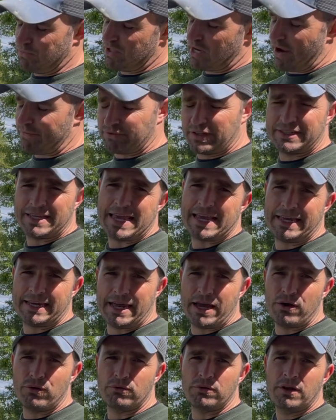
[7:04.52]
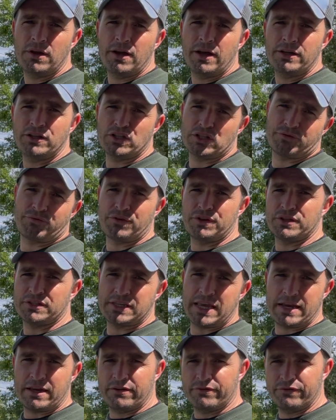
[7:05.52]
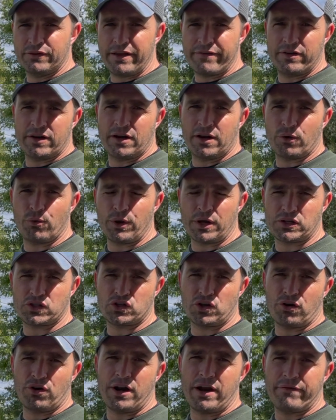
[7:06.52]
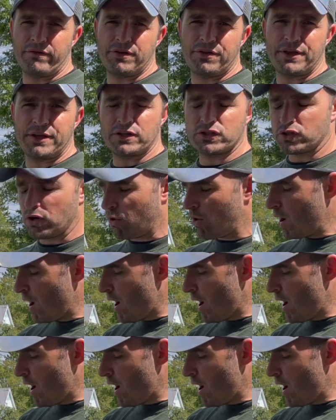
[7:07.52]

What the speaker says: tough to take it out just for the sake of giving it a quick stir and everything. So,